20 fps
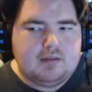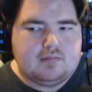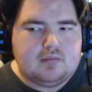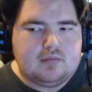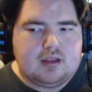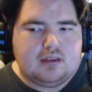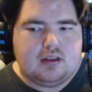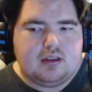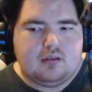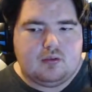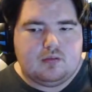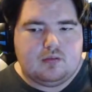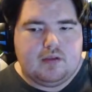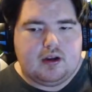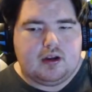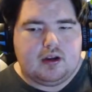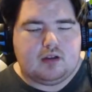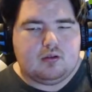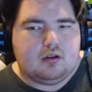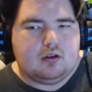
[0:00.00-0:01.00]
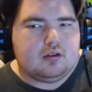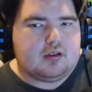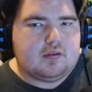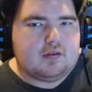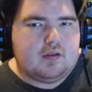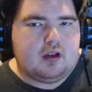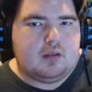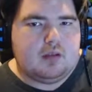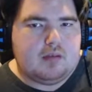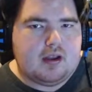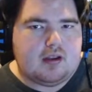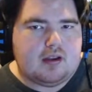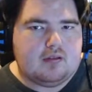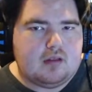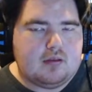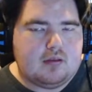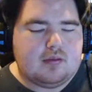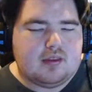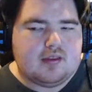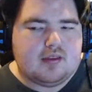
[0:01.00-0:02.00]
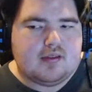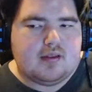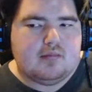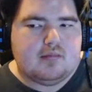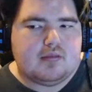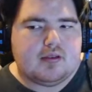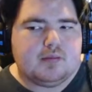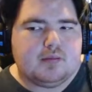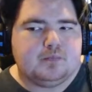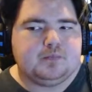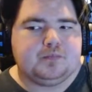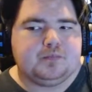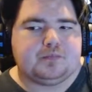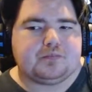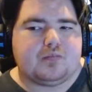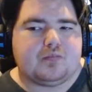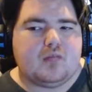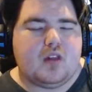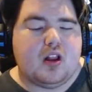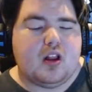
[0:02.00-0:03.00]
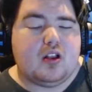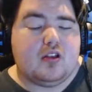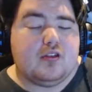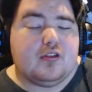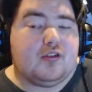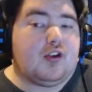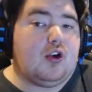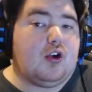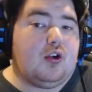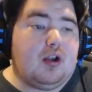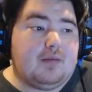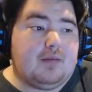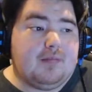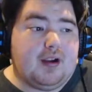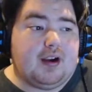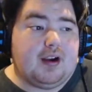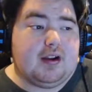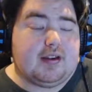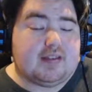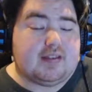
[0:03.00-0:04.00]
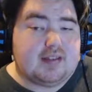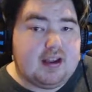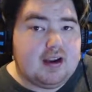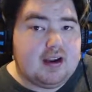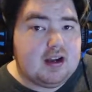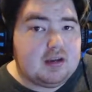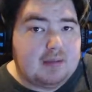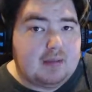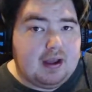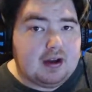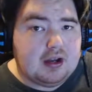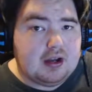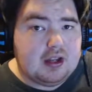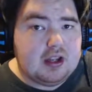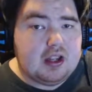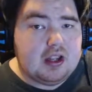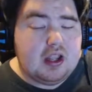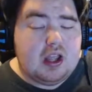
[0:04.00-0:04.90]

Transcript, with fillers: I think we're very close to falling back in love with The Sims, so I'm very excited about it.